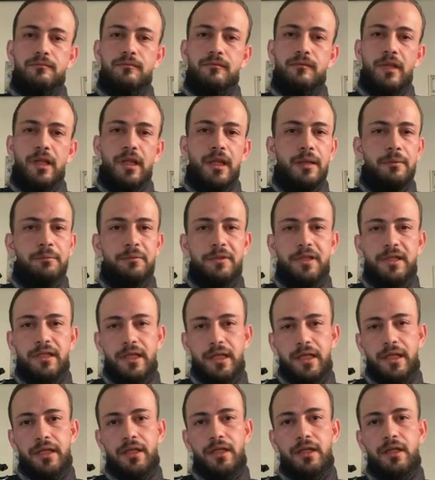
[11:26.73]

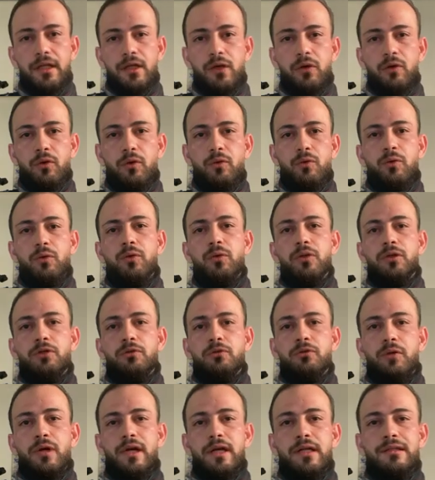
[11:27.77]
MTA
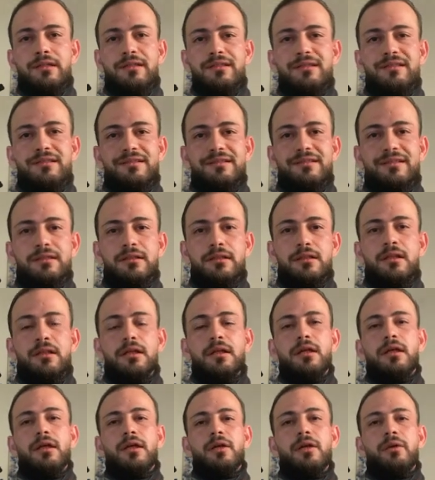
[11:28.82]
worldwide is,
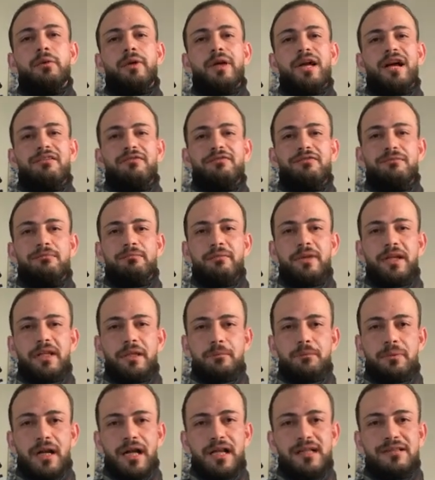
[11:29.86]
we have many
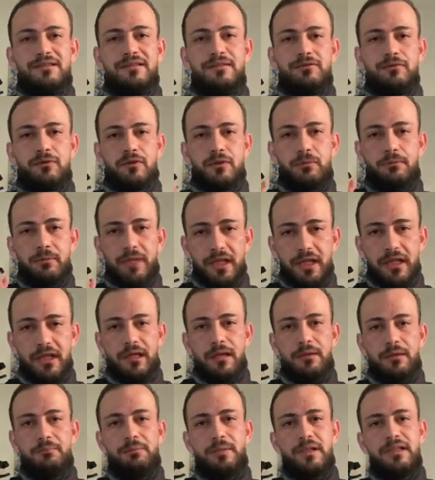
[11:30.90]
brands from many
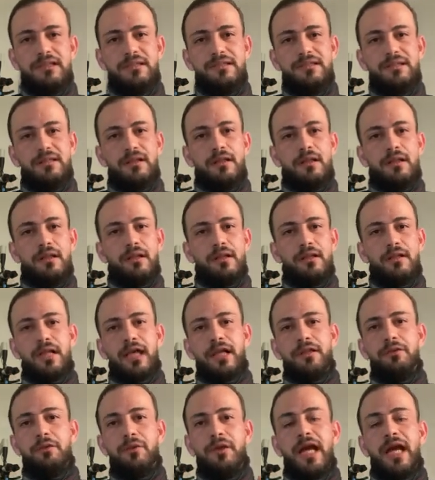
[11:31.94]
companies
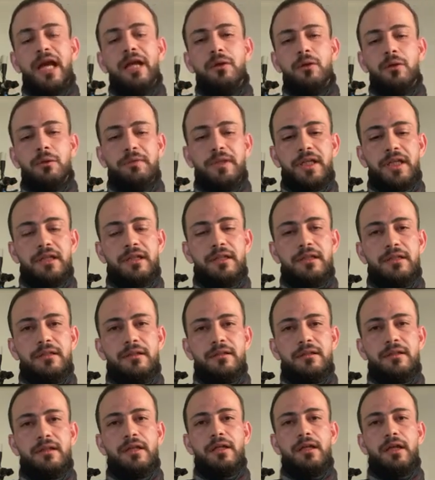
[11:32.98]
that you can obtain it
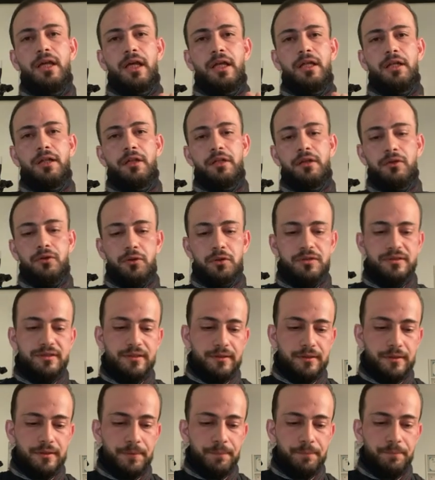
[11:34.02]
and use
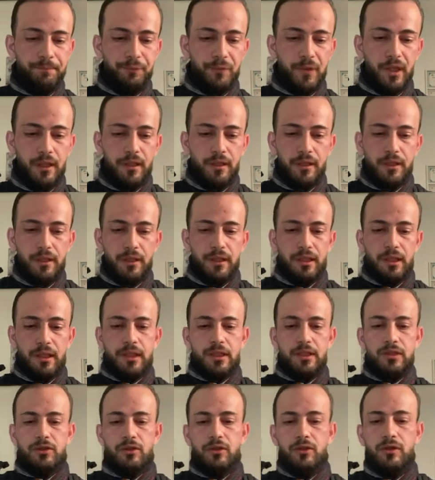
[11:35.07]
it.
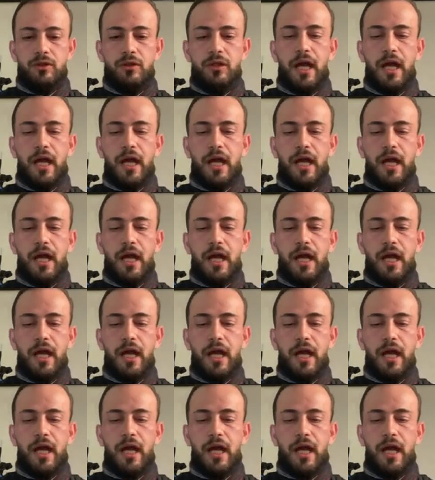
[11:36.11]
So